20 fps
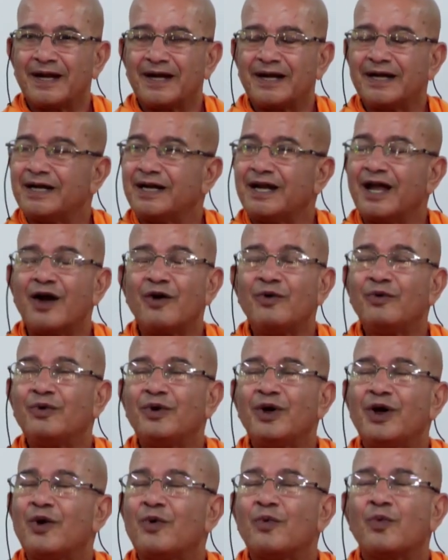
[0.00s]

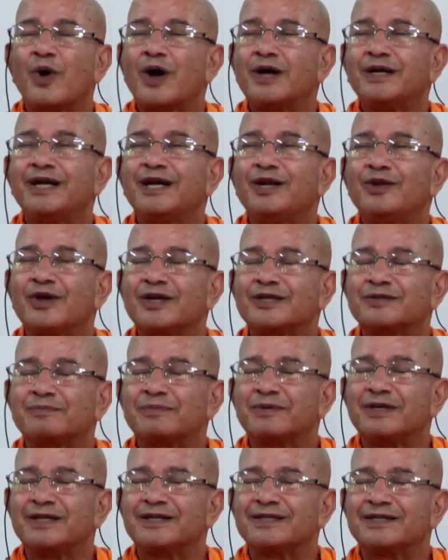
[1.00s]
What did you
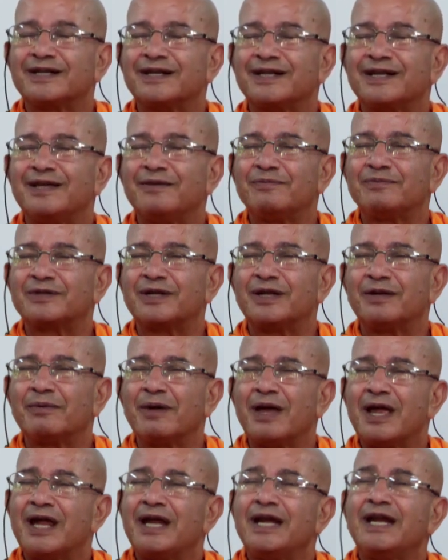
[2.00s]
experience in deep sleep?
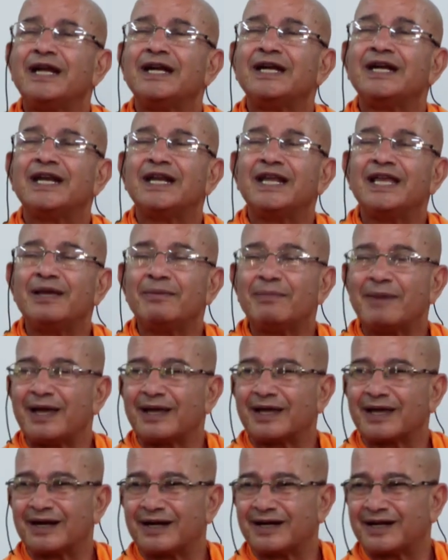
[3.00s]
In dream I
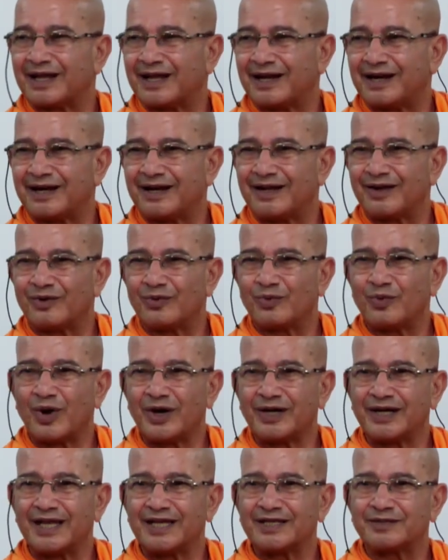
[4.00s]
can tell what
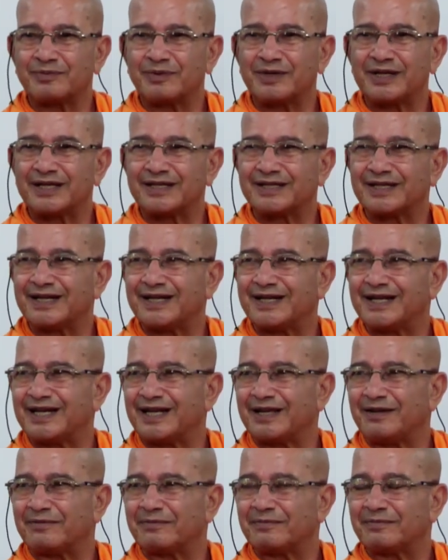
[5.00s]
I experienced in
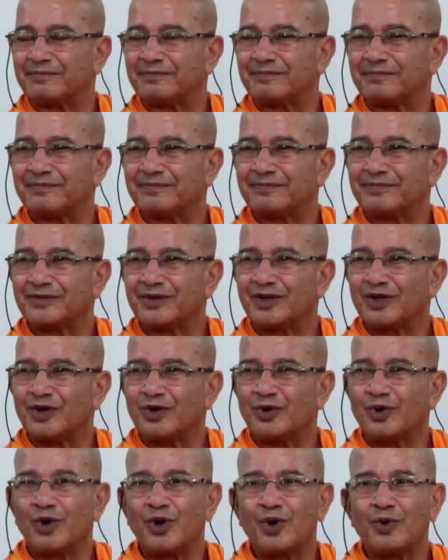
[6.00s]
dream.
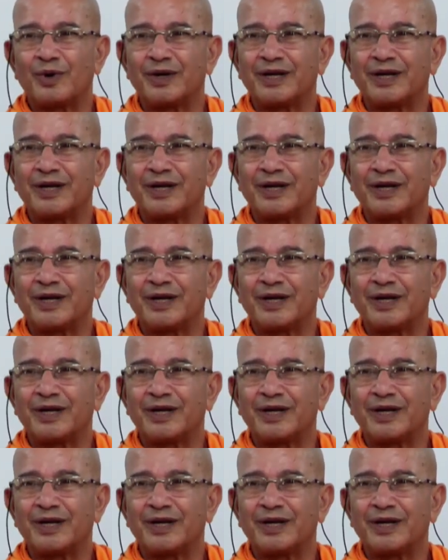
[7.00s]
Oh, an